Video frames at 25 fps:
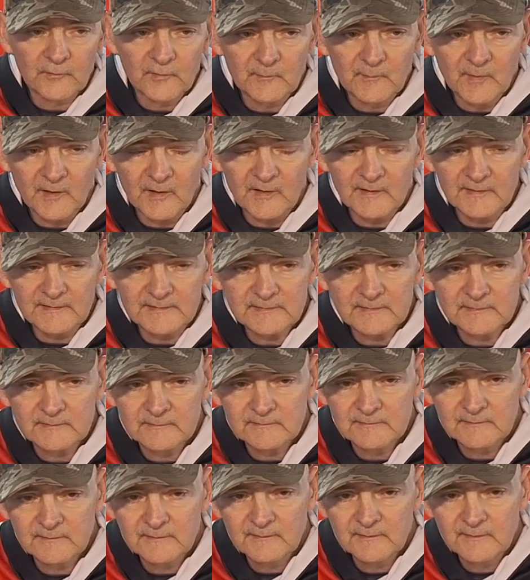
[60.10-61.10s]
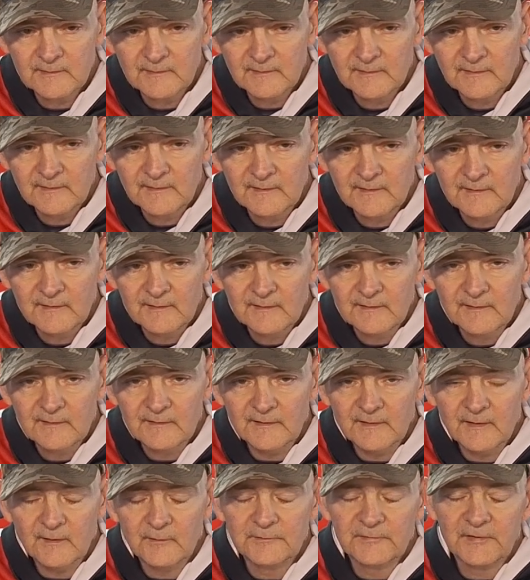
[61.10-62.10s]
bike.
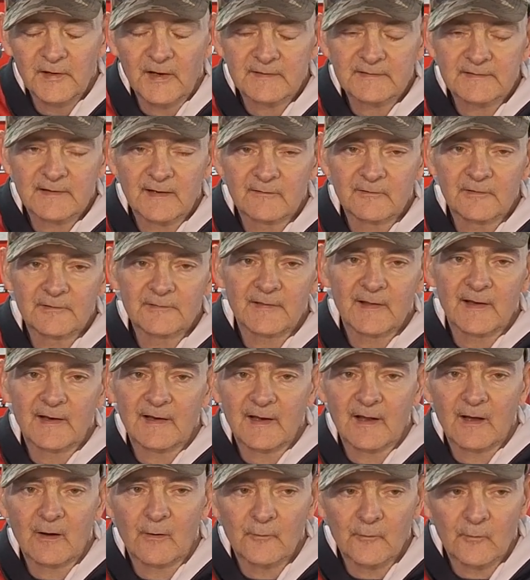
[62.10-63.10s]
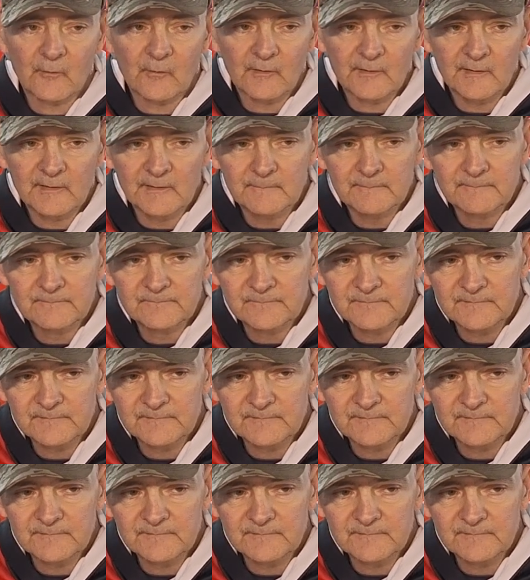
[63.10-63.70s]
Checked everything out on it,